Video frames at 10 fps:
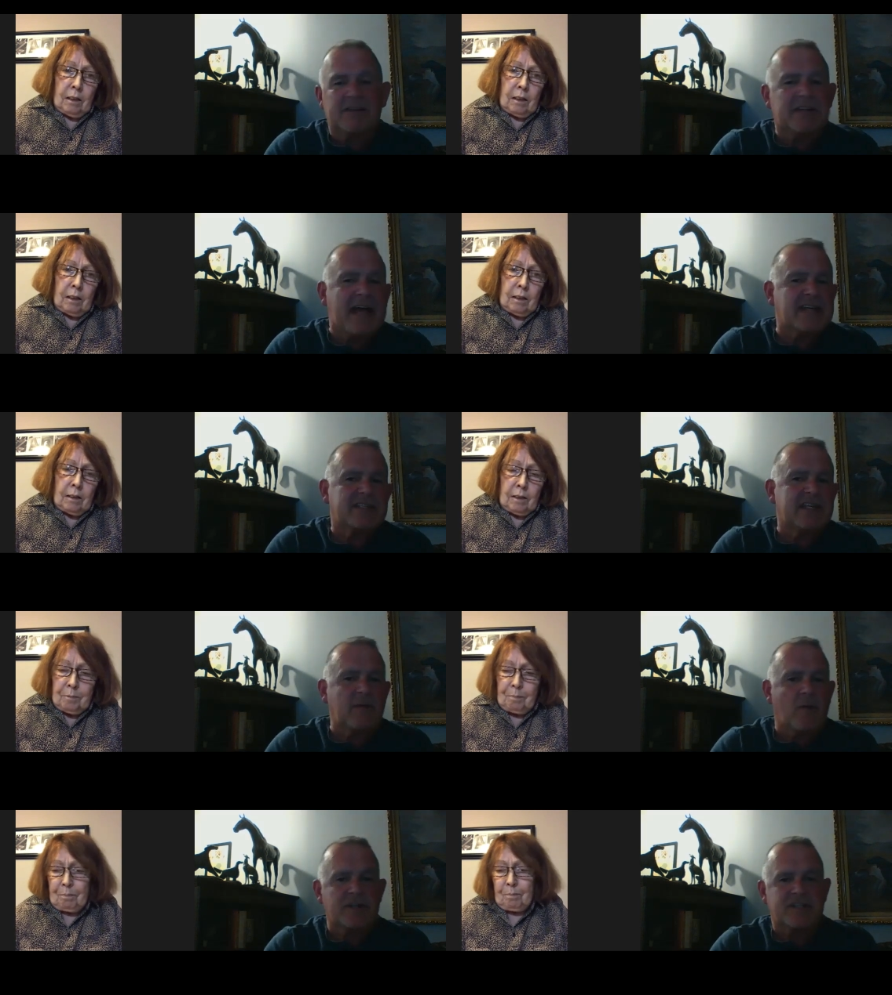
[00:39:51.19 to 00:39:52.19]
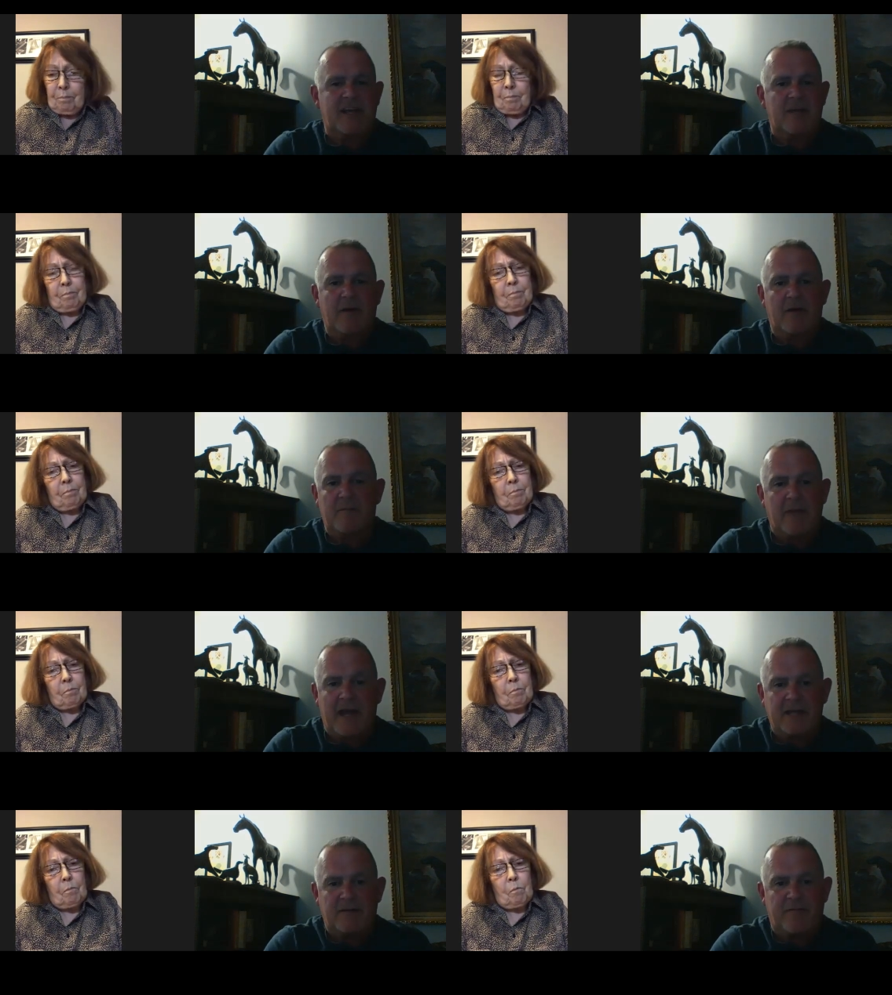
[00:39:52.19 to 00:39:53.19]
Speaker 1: last thing you want to say about
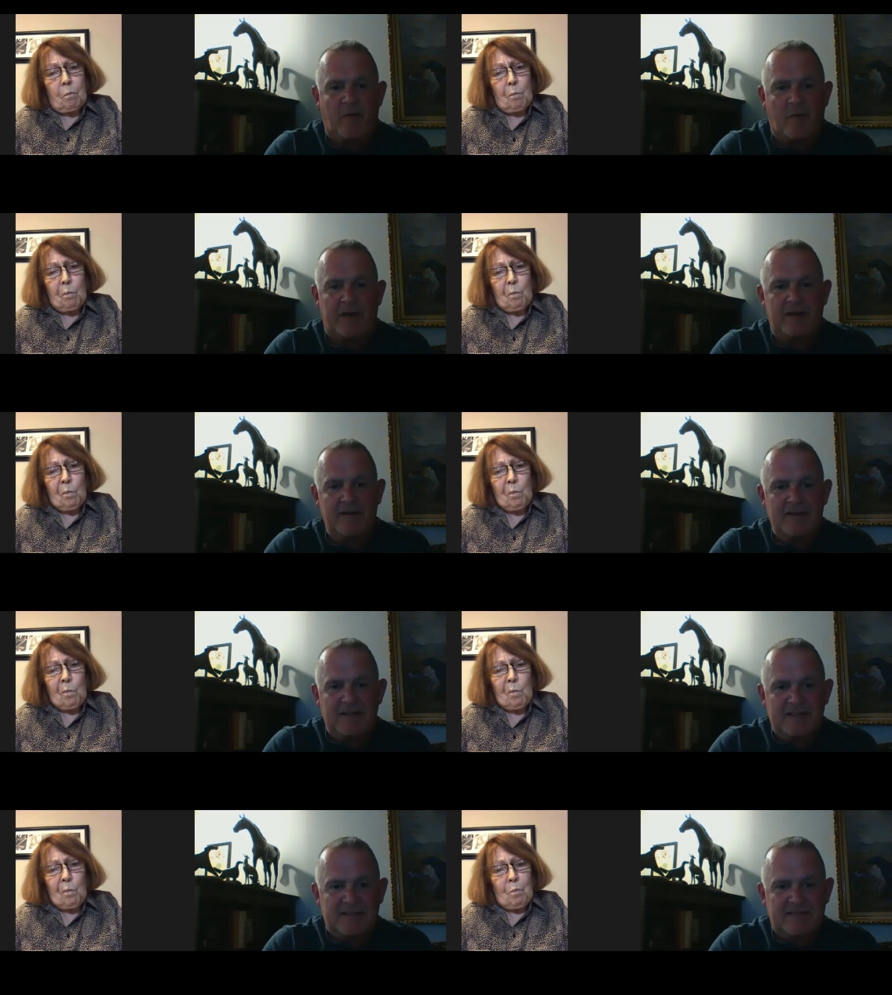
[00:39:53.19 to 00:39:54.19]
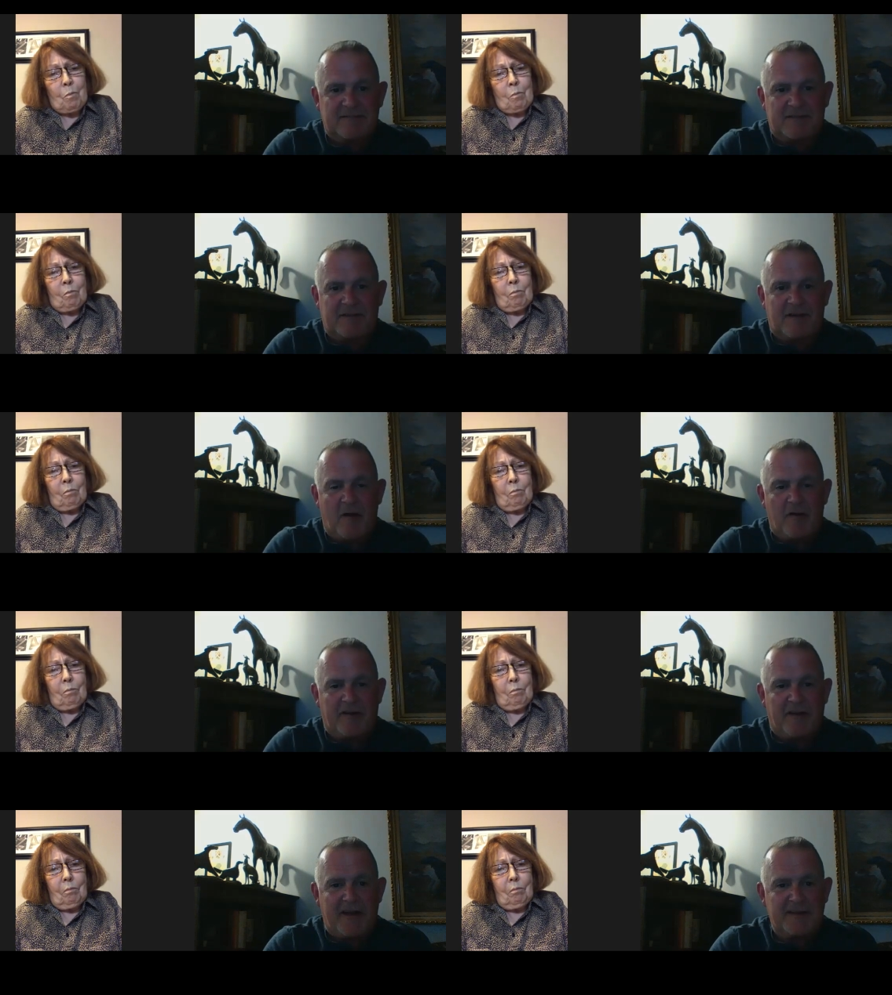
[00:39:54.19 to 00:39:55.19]
Max before we call
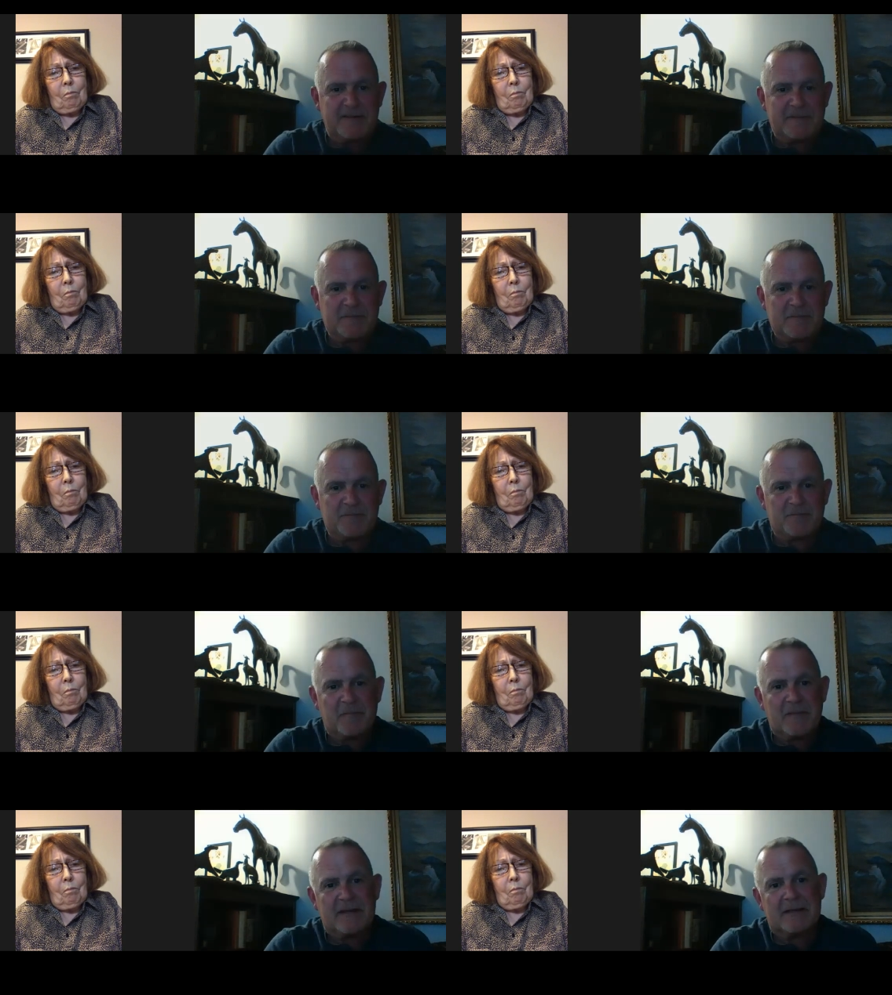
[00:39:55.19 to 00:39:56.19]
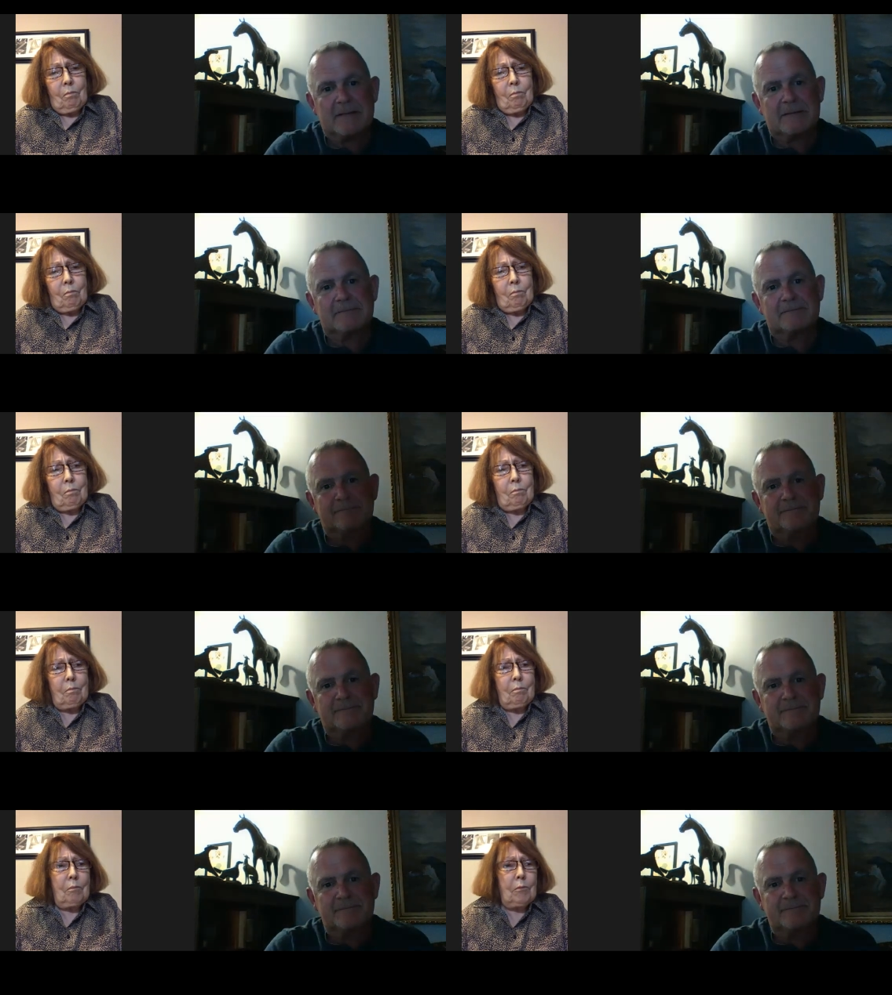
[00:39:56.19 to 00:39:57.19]
it
Speaker 2: mm,
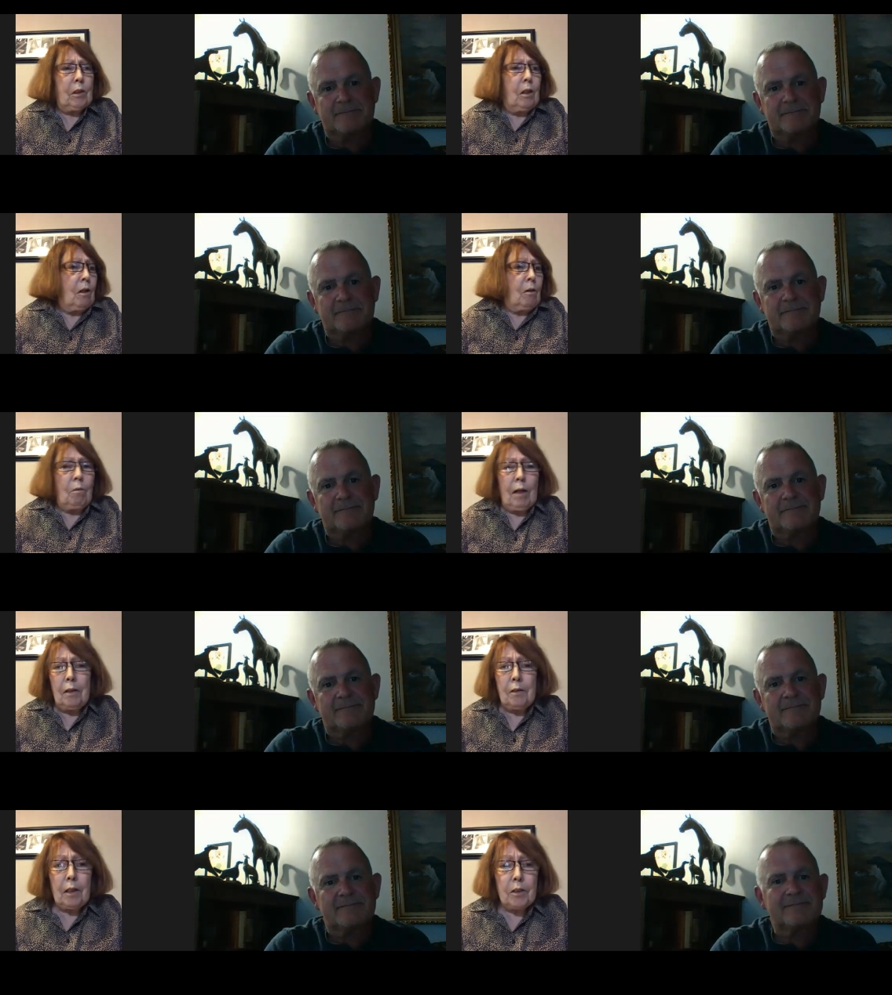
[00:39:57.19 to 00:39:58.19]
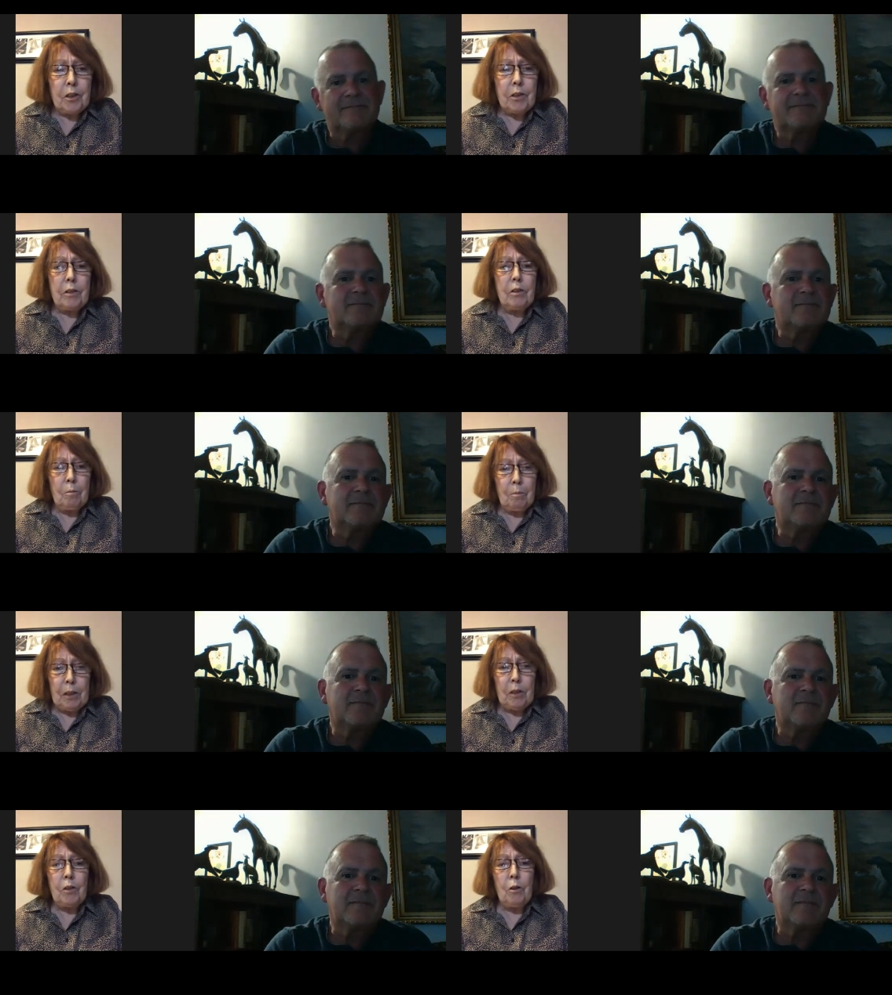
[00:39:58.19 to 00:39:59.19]
Well, there'll just no, be
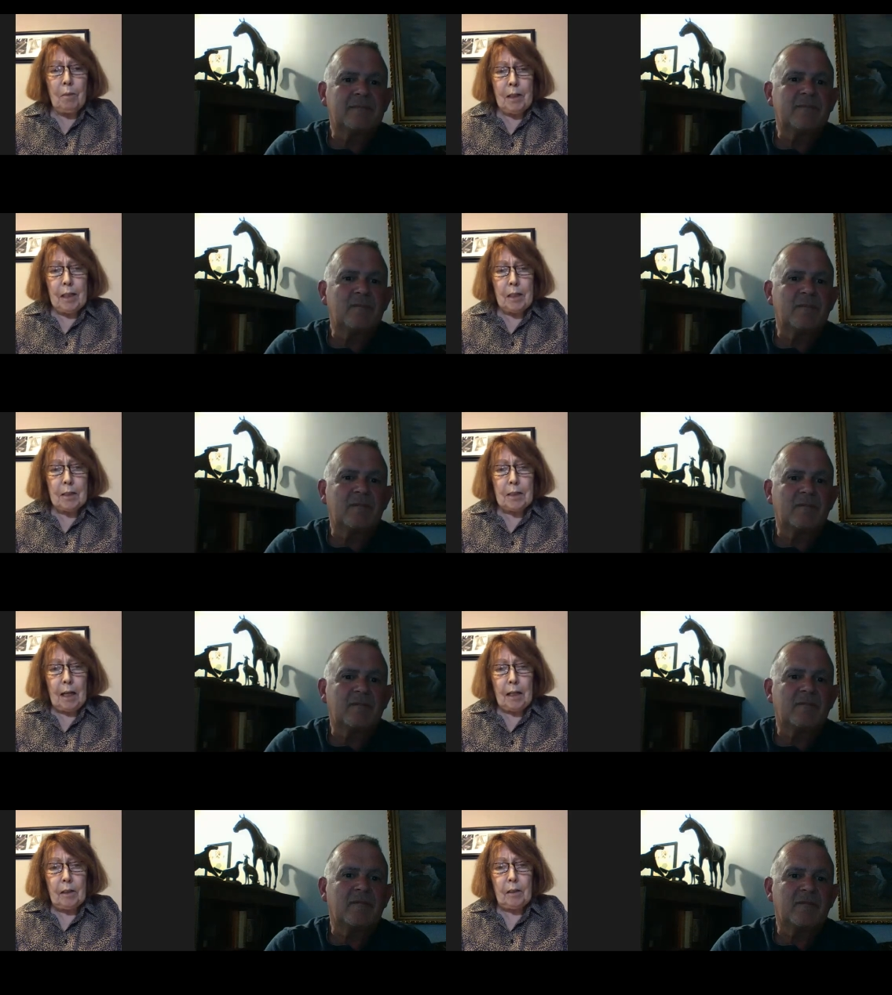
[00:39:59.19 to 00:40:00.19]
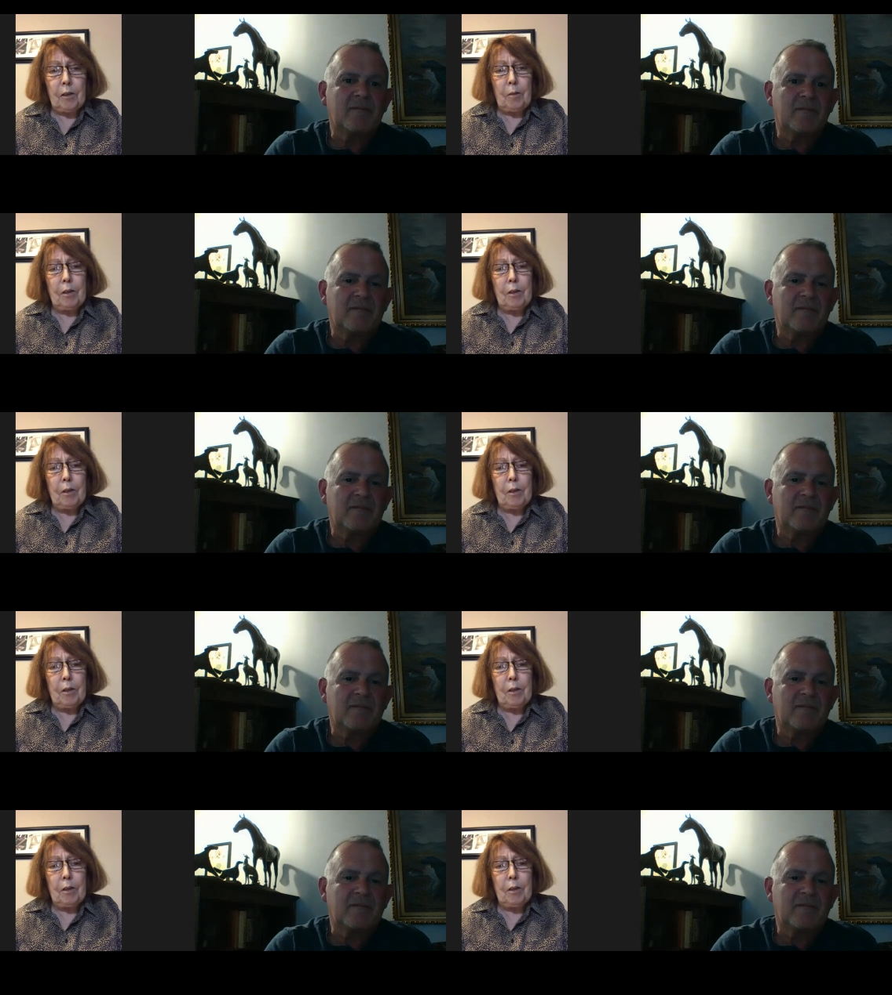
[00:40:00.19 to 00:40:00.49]
nobody else like her. There'll be